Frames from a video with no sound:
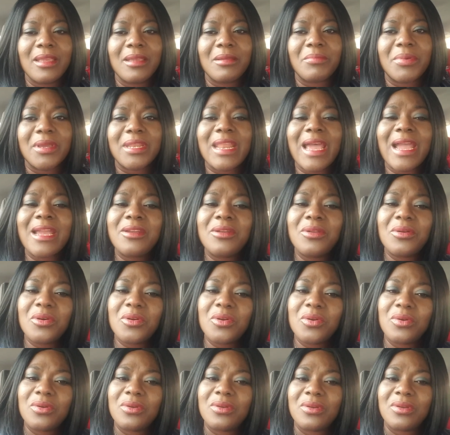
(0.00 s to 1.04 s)
But I
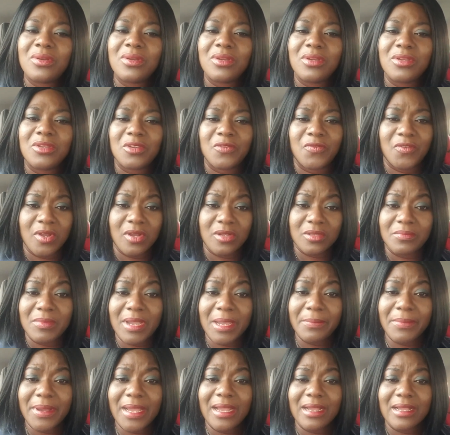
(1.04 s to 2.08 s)
know You've got my
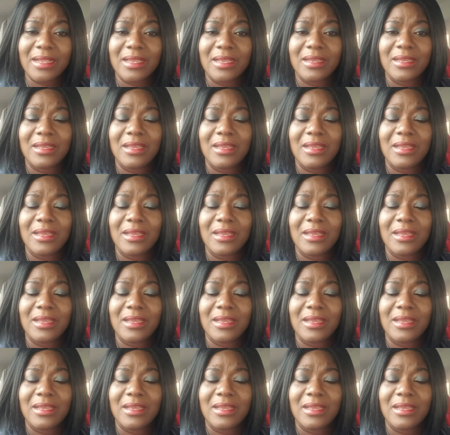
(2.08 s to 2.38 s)
back.